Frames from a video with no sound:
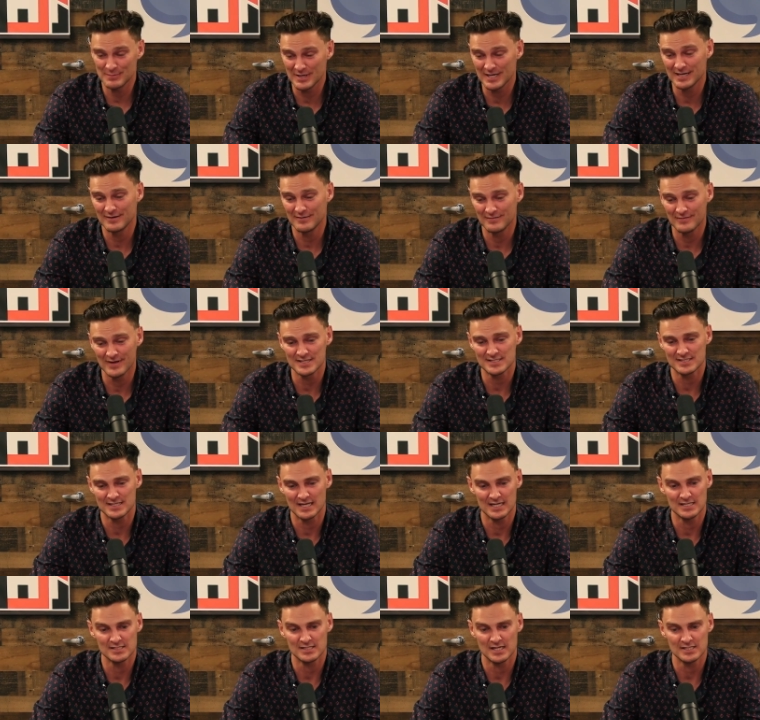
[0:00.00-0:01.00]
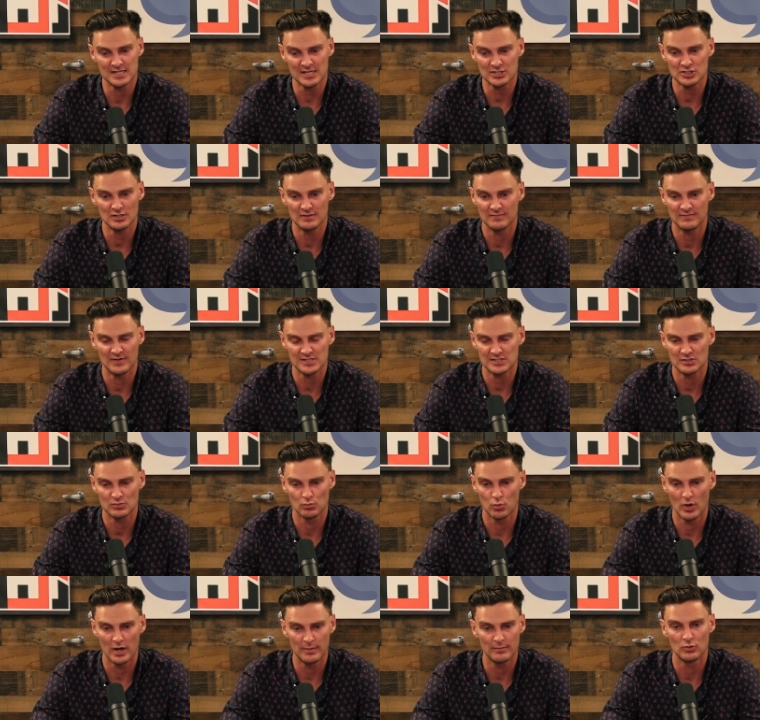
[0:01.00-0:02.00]
been an investor. He's, he's actually
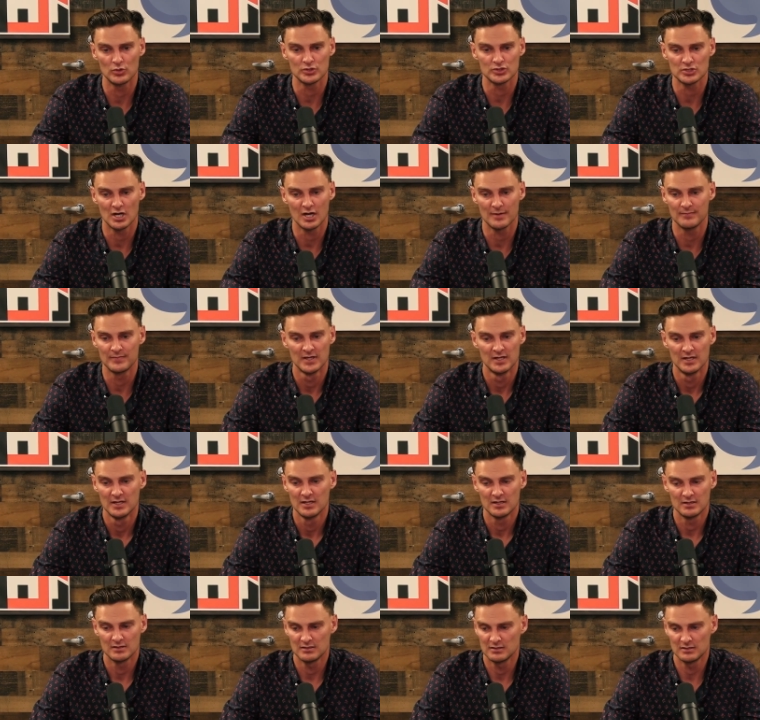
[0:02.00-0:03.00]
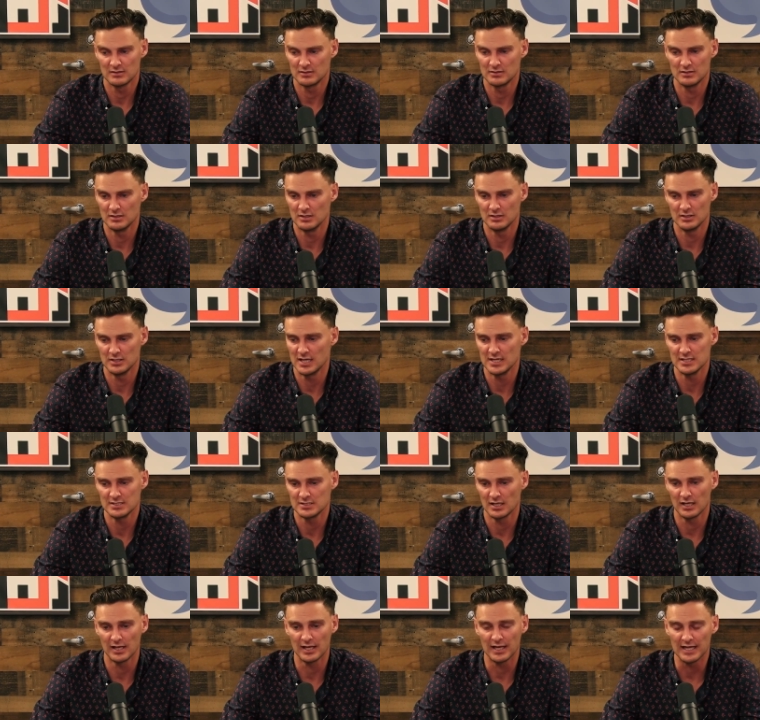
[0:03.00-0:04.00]
invested one more time. He's
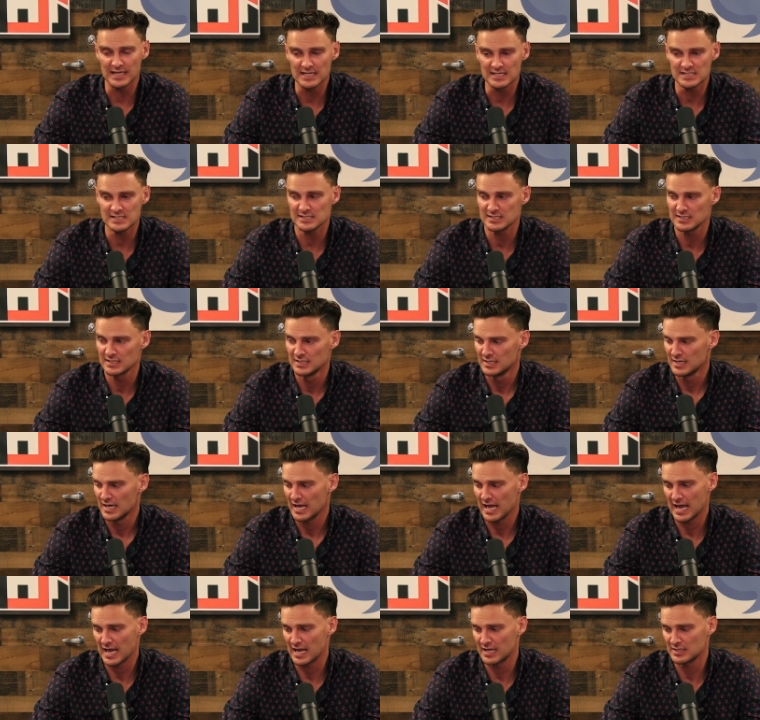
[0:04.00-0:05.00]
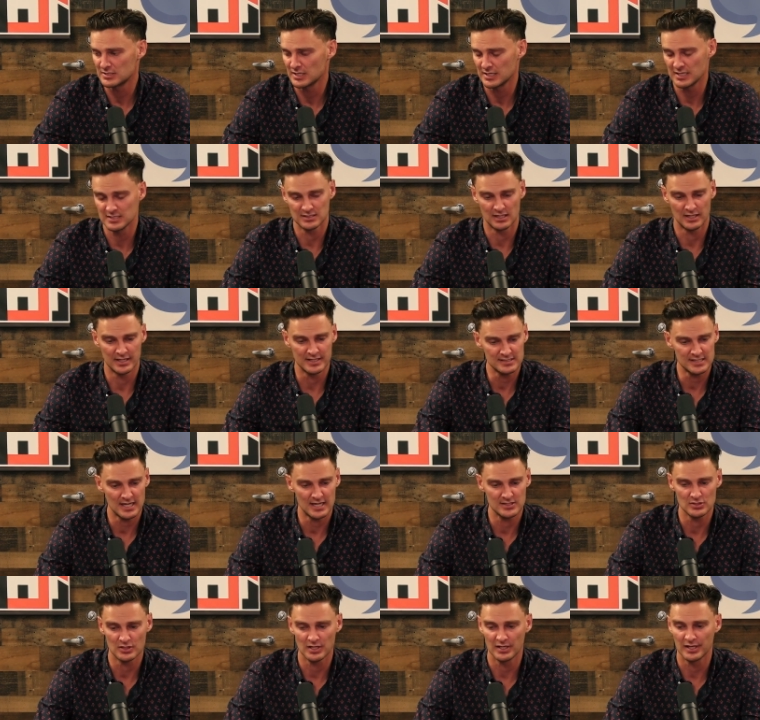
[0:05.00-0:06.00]
the least hands. He's the least
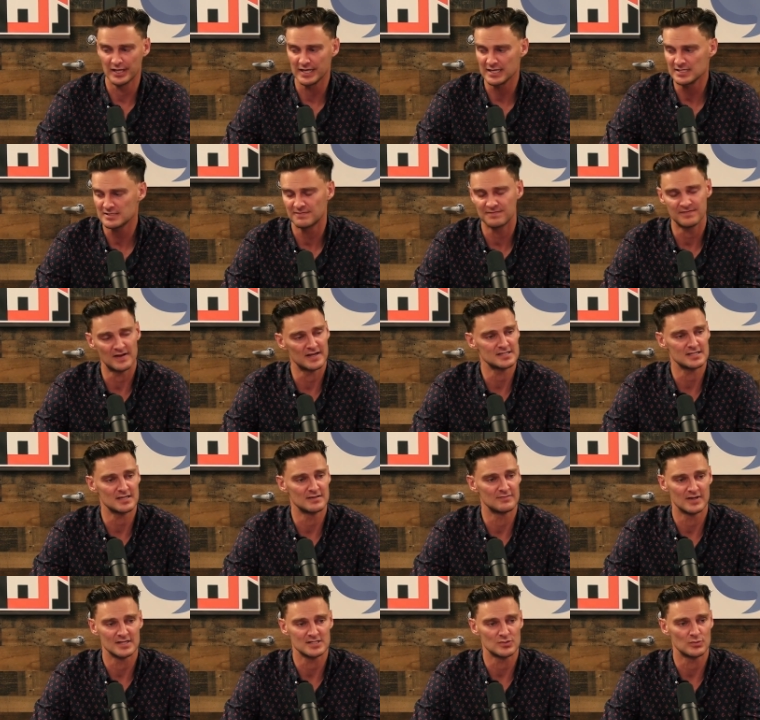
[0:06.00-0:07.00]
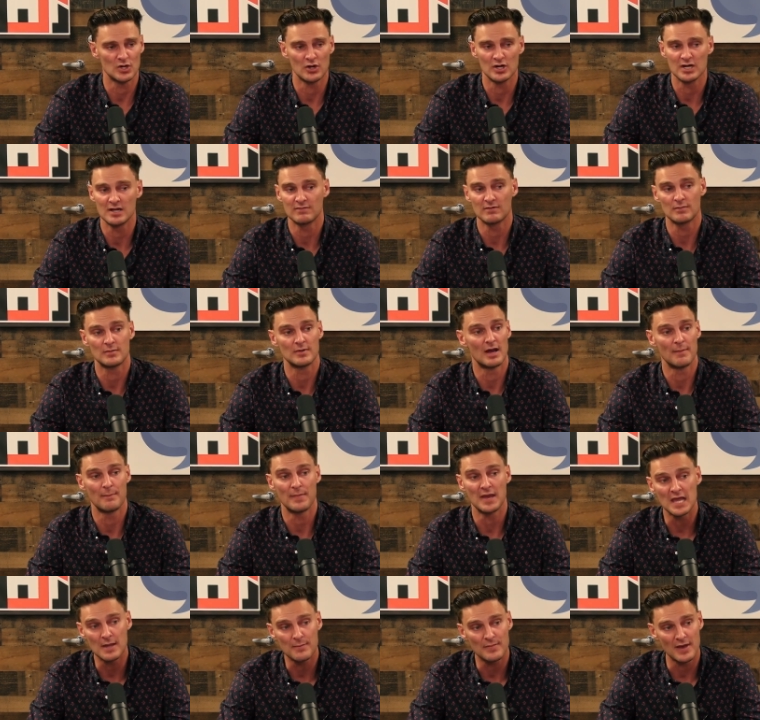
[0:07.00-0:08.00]
hands-on, least fussy investor. We don't hear from a
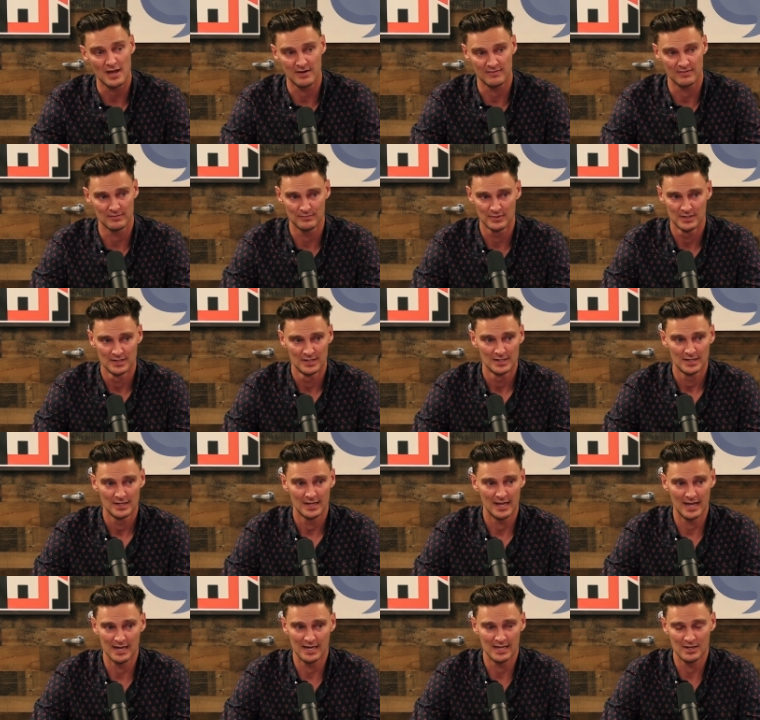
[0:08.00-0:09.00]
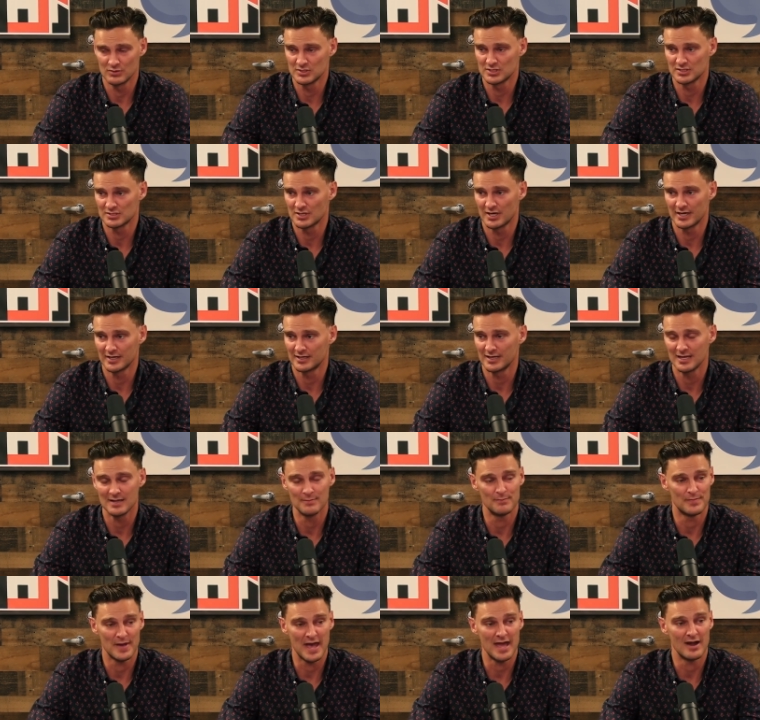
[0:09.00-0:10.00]
peep out of him. And he was just like
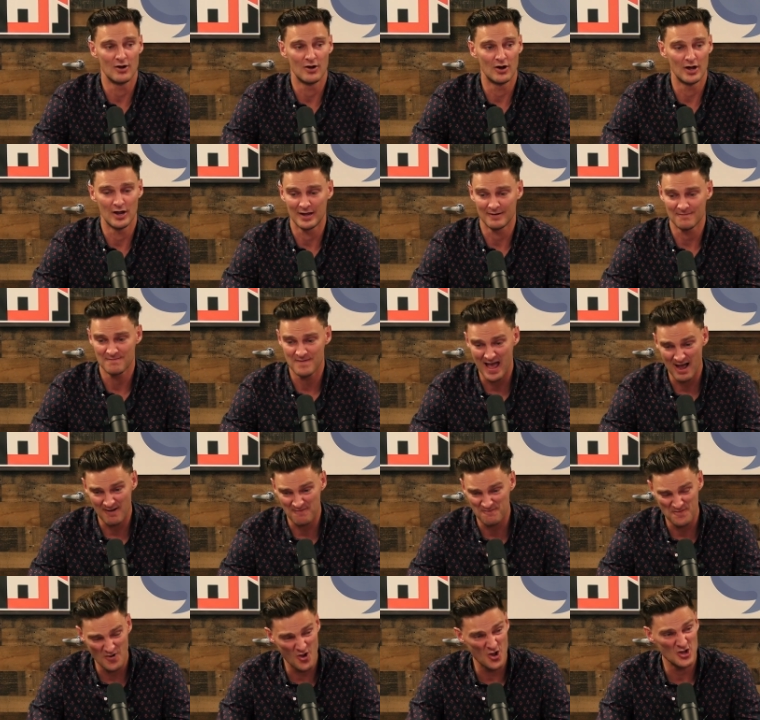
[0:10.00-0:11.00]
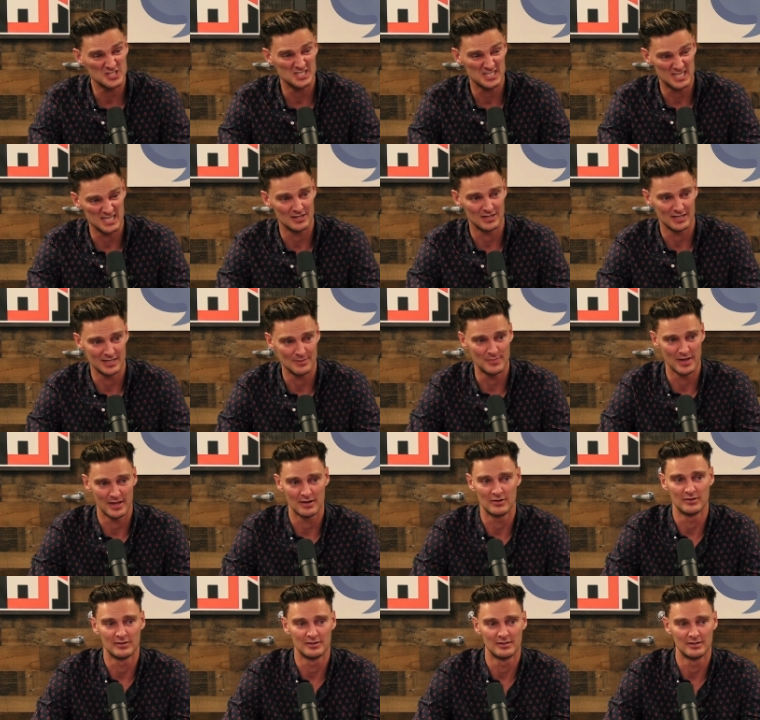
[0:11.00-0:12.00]
he bet like our first deal. He
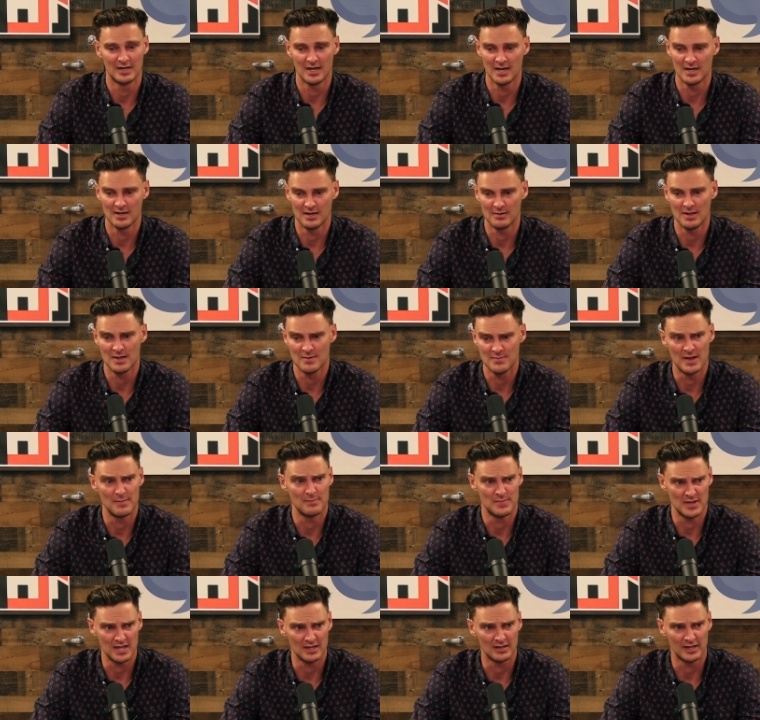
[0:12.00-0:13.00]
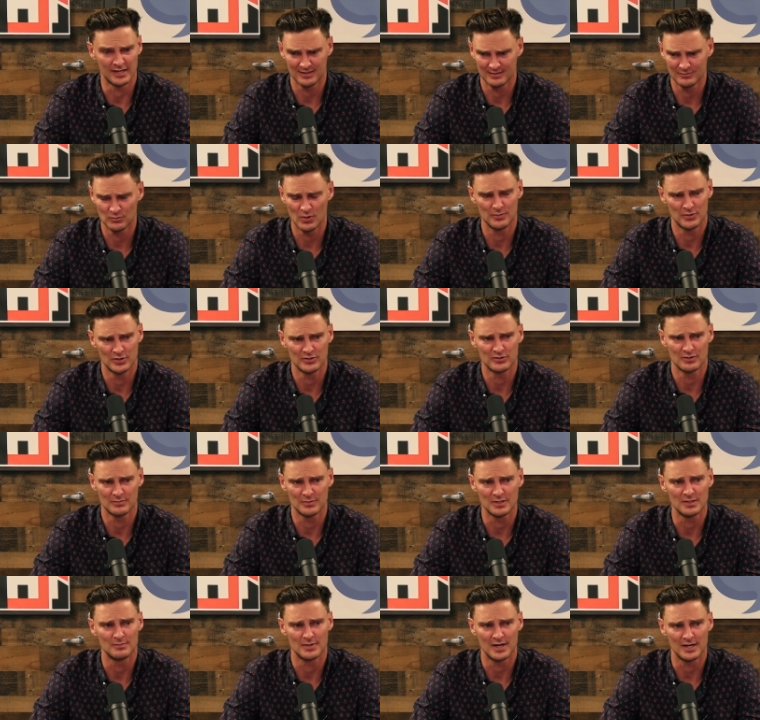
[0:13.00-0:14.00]
bet on and he bet big, like one point three
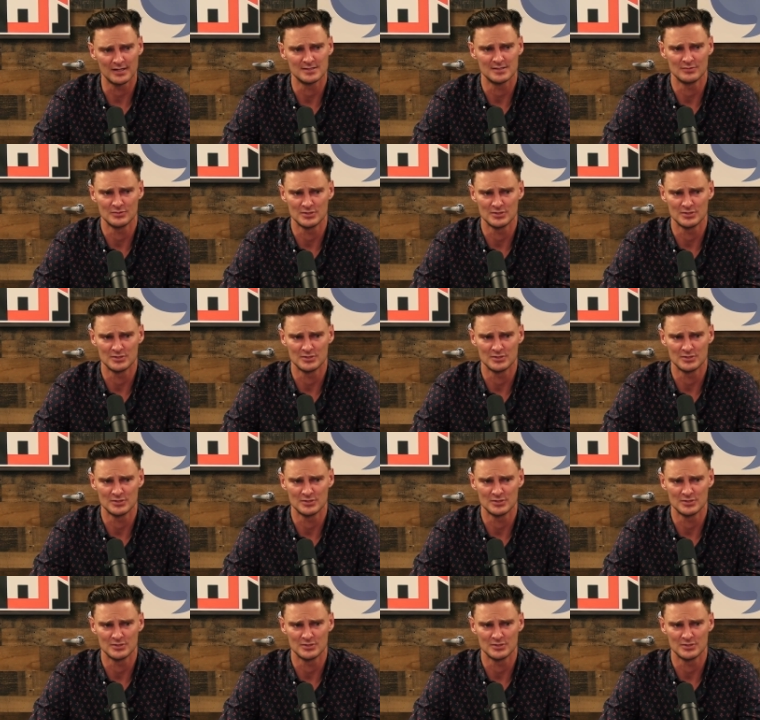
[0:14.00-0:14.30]
million bucks.